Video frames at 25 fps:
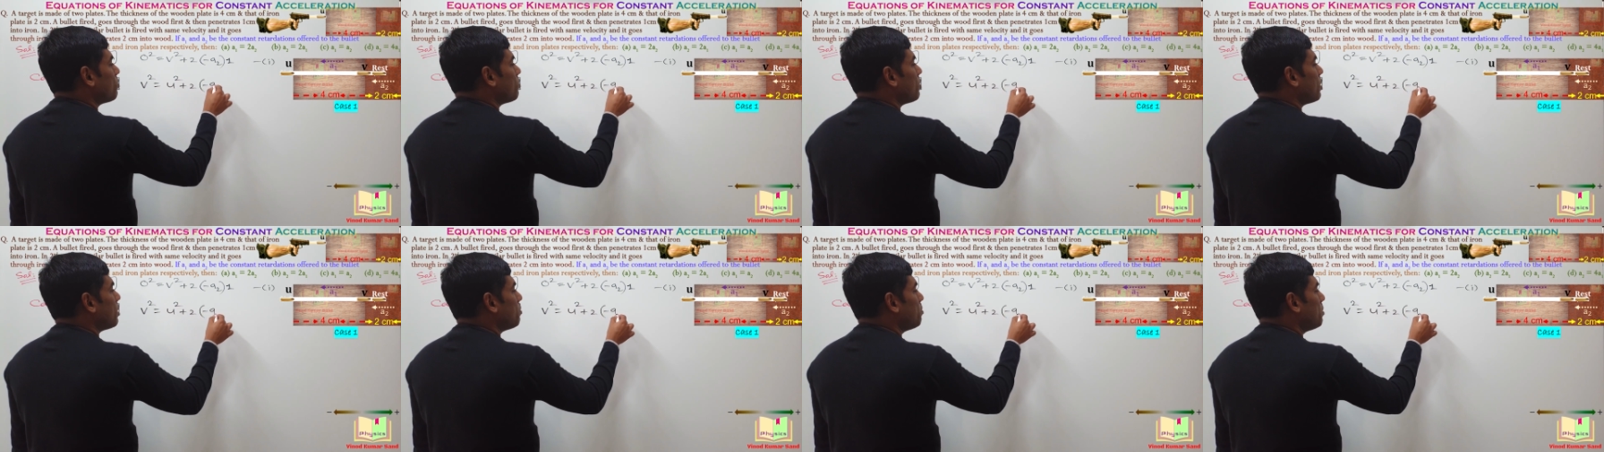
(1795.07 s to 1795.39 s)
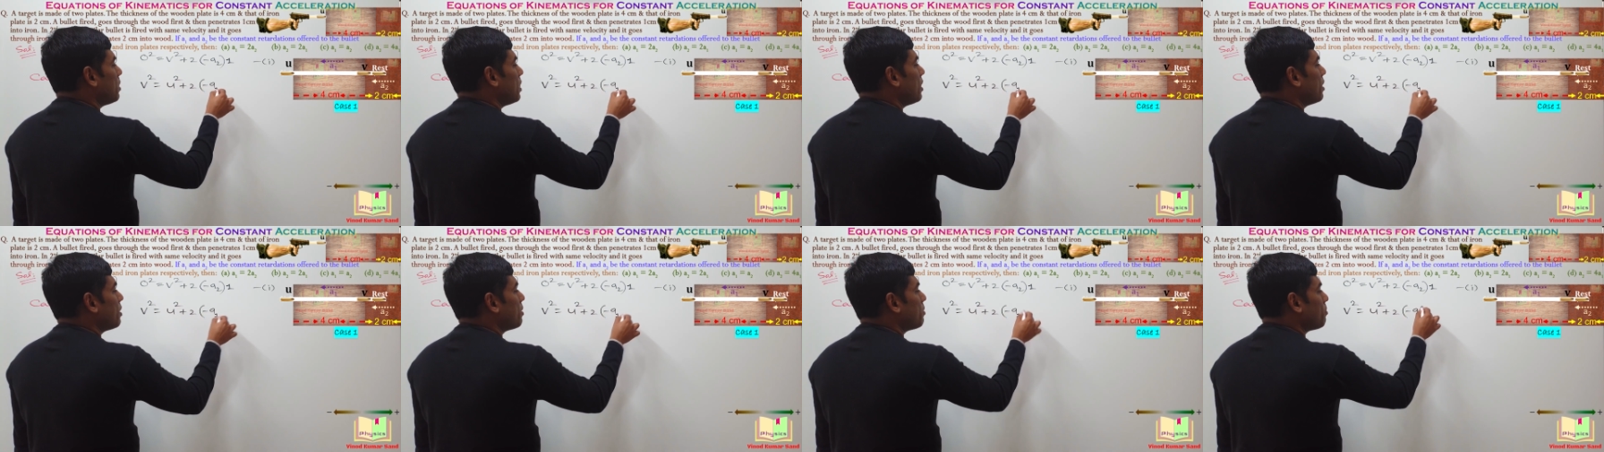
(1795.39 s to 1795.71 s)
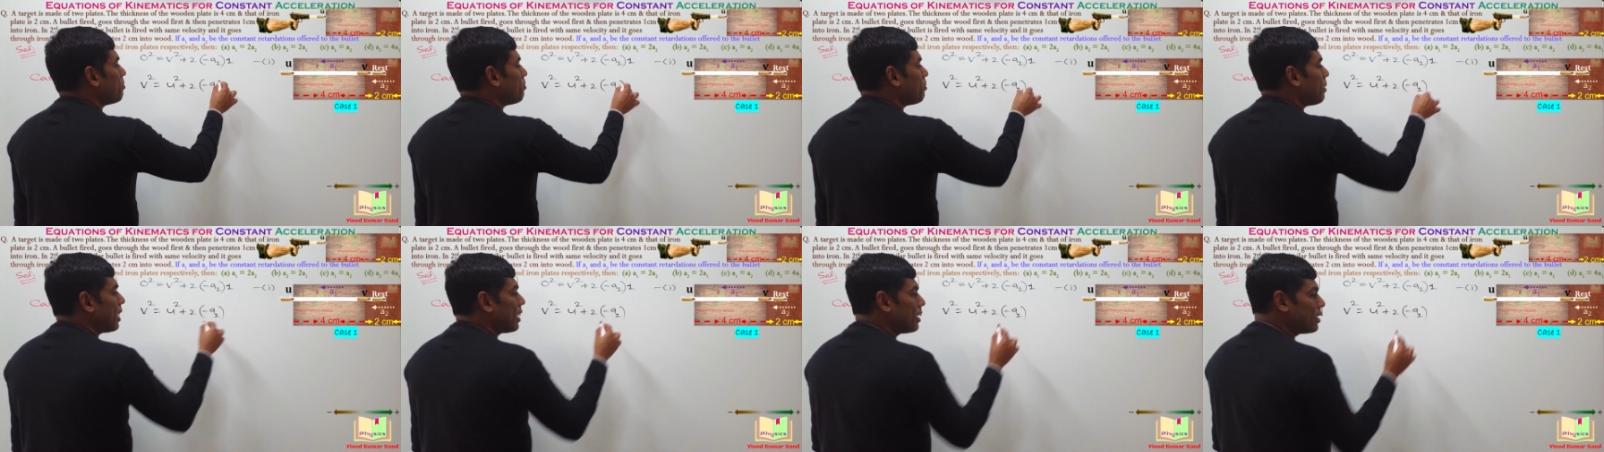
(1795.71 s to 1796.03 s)
will be
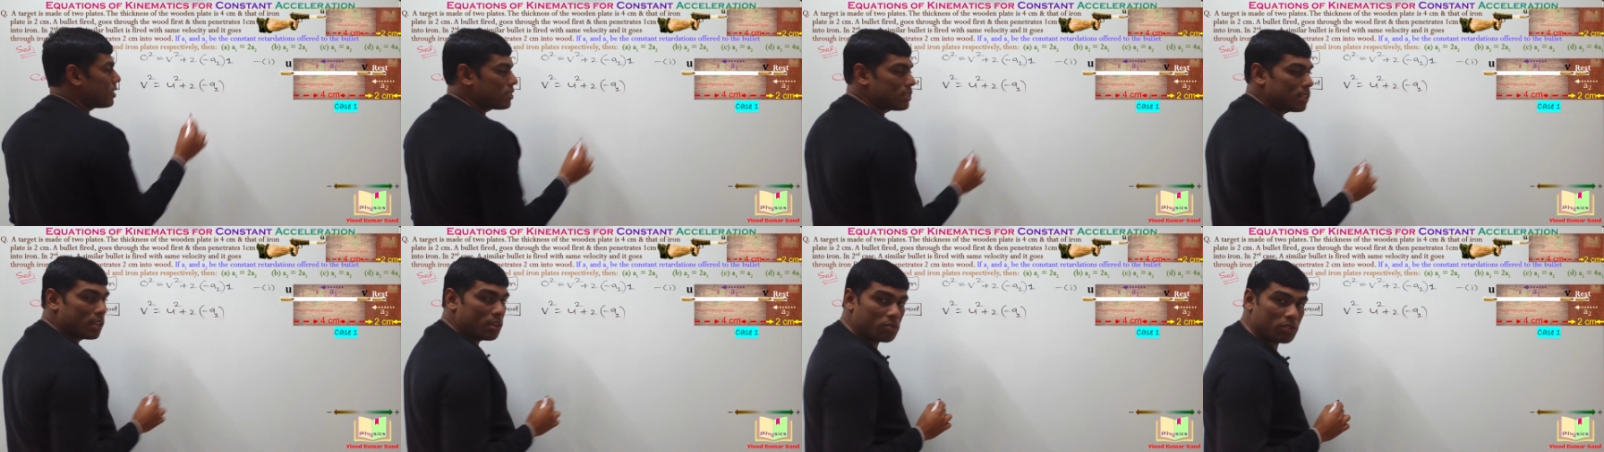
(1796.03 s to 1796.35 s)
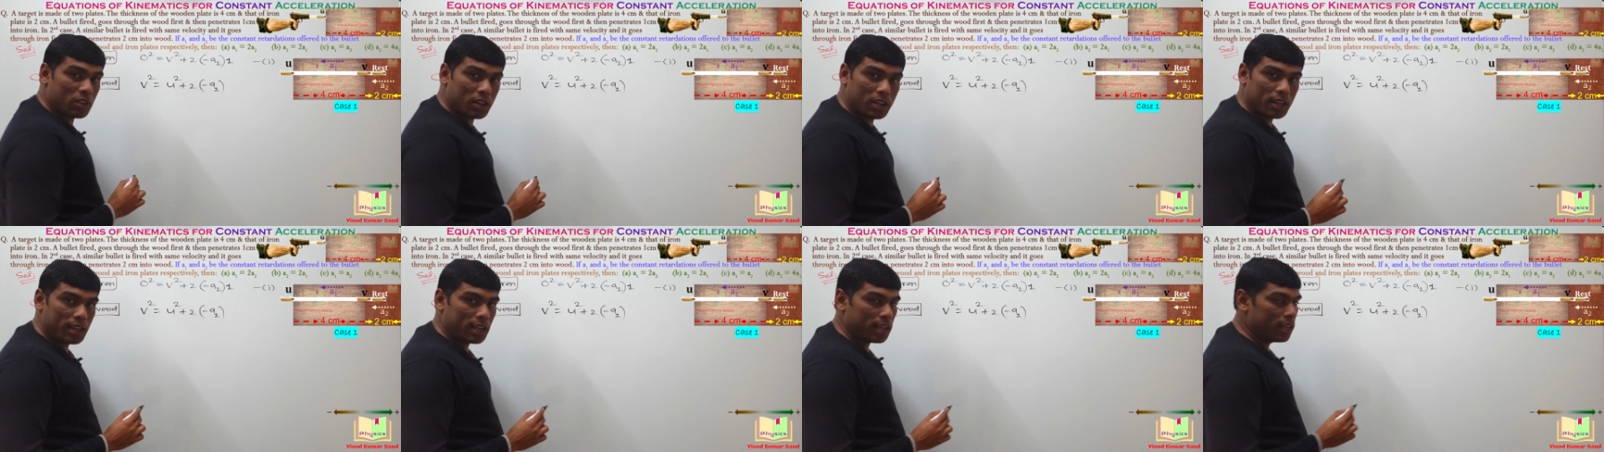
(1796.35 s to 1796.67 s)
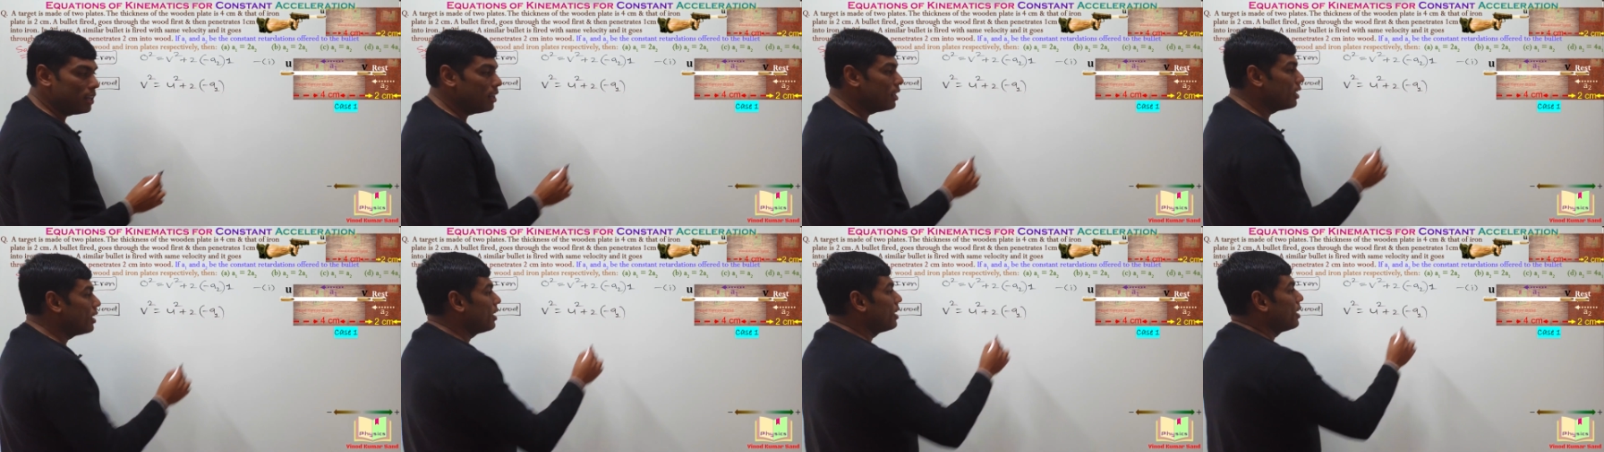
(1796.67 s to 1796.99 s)
minus a1,
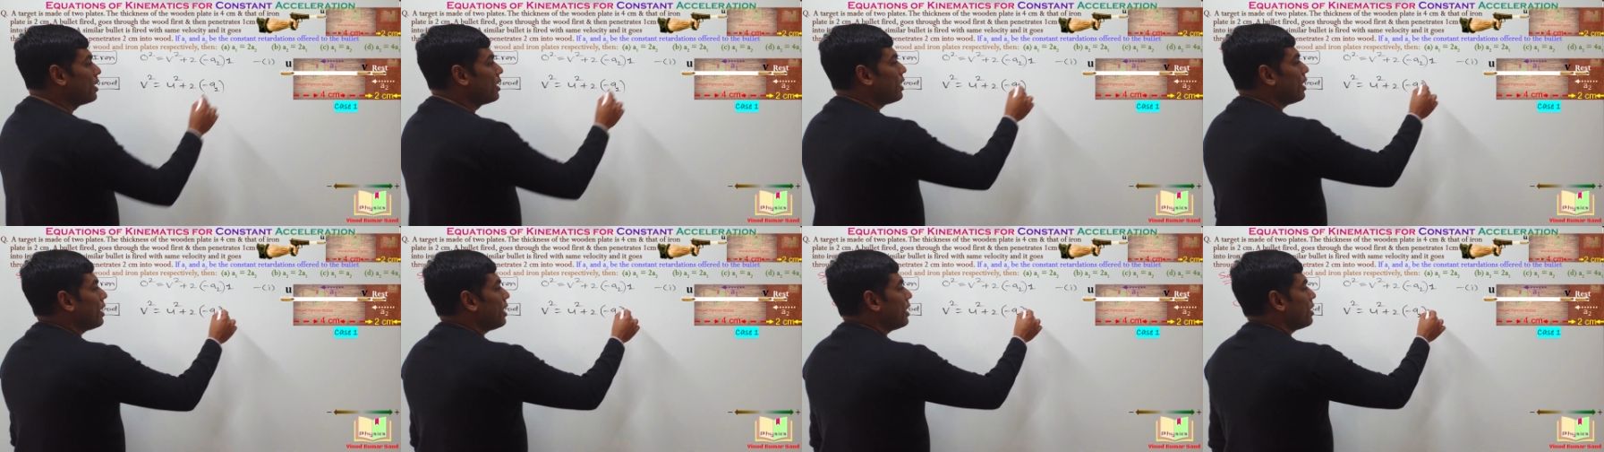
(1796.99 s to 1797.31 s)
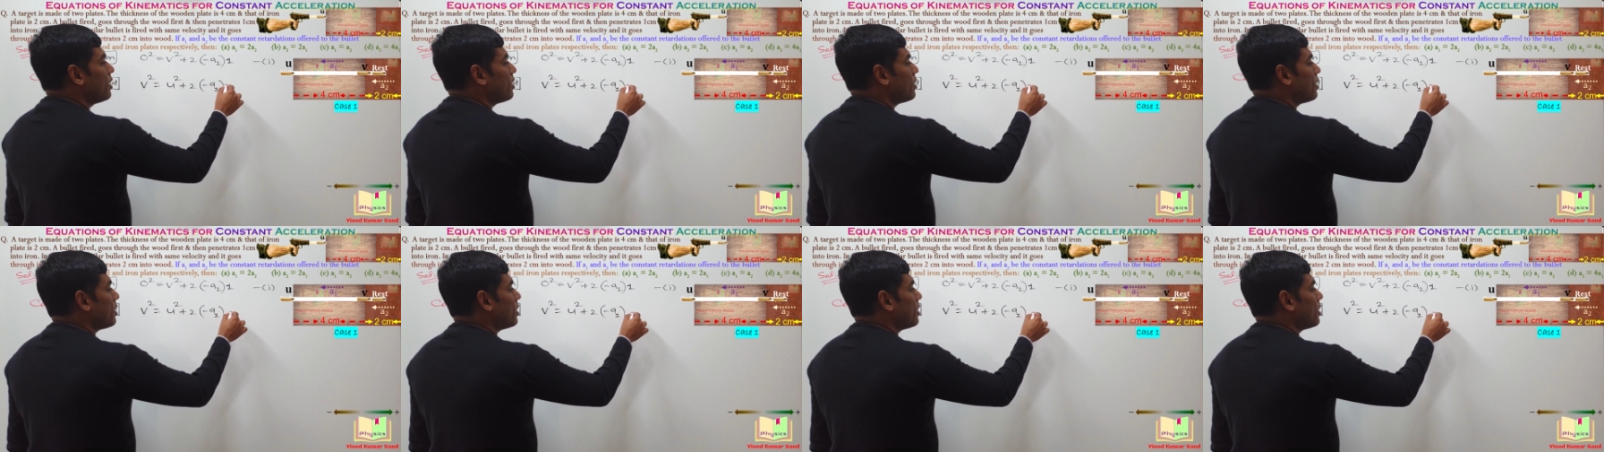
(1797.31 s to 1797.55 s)
and